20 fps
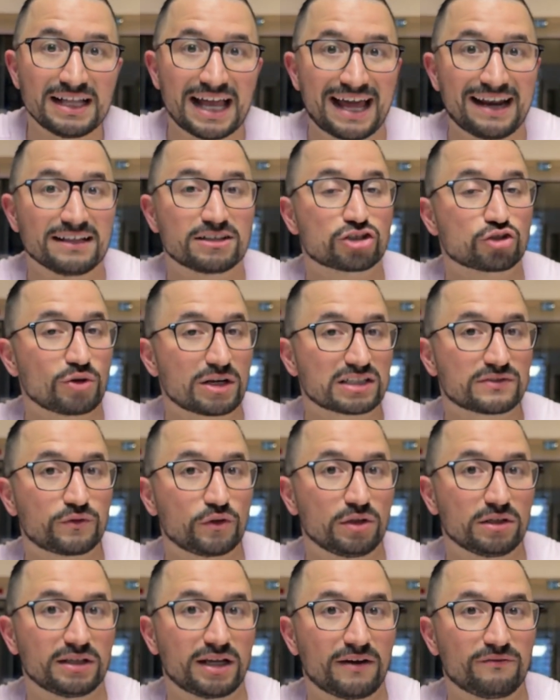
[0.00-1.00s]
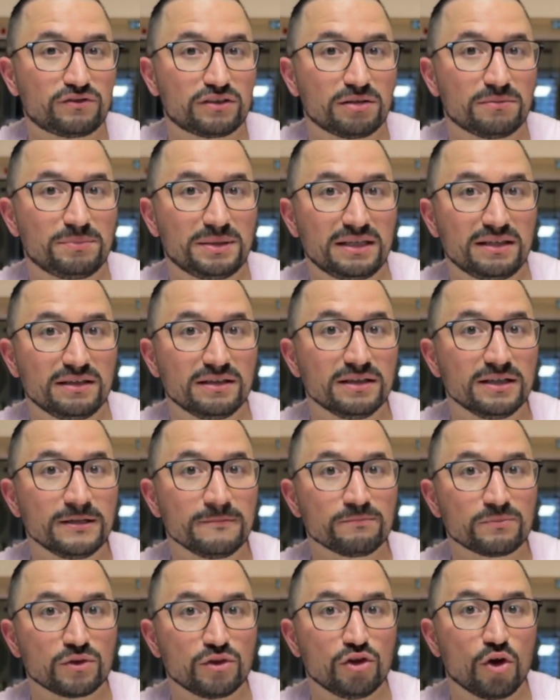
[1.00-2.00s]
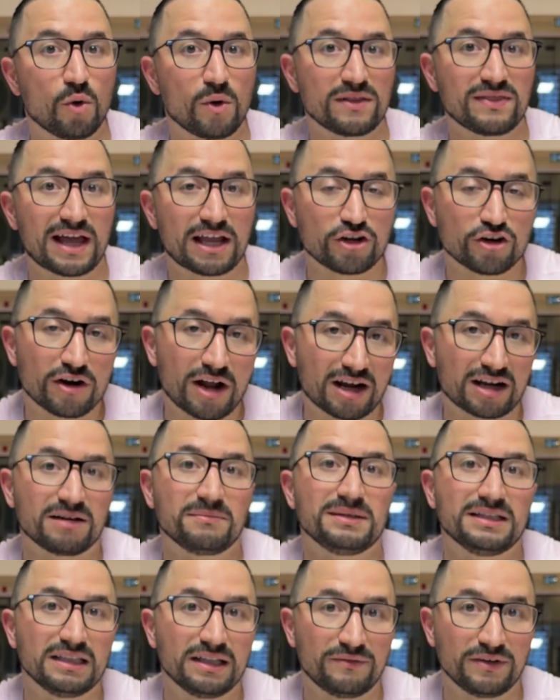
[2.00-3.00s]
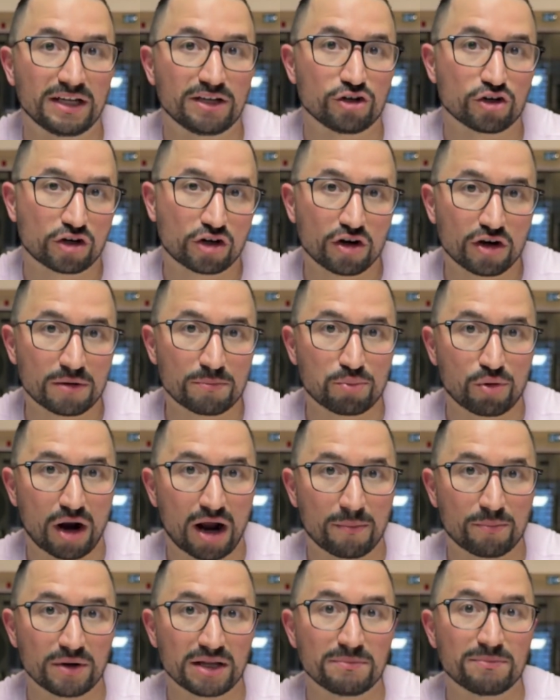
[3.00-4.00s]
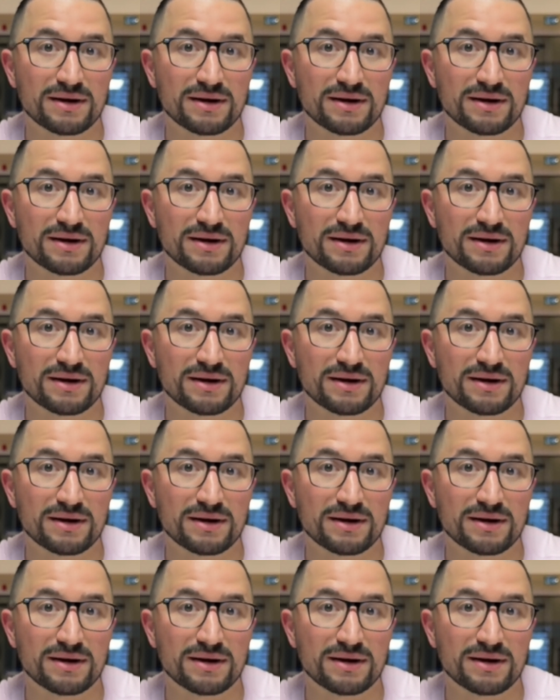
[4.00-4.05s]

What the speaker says: And it's stressful enough to be knowing that you're not going to be living in your current property.